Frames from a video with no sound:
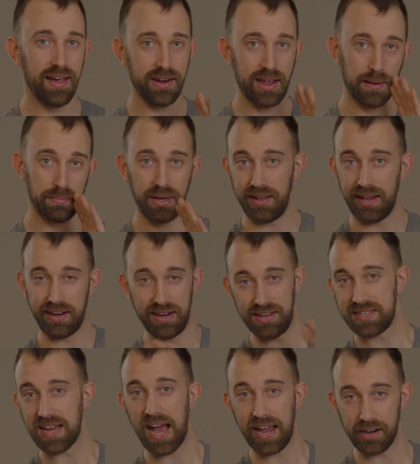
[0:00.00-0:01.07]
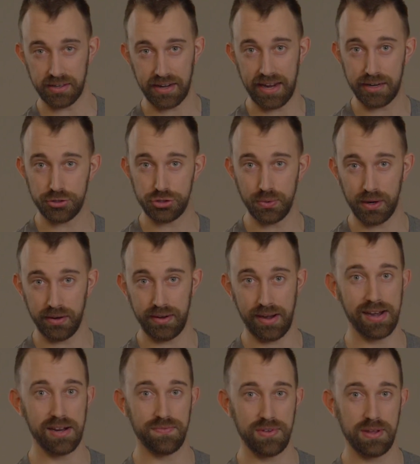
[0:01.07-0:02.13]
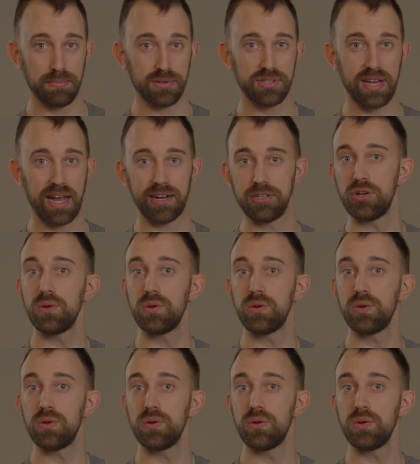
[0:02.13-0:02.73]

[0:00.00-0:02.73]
And I played like an entire day at 290 feet per second.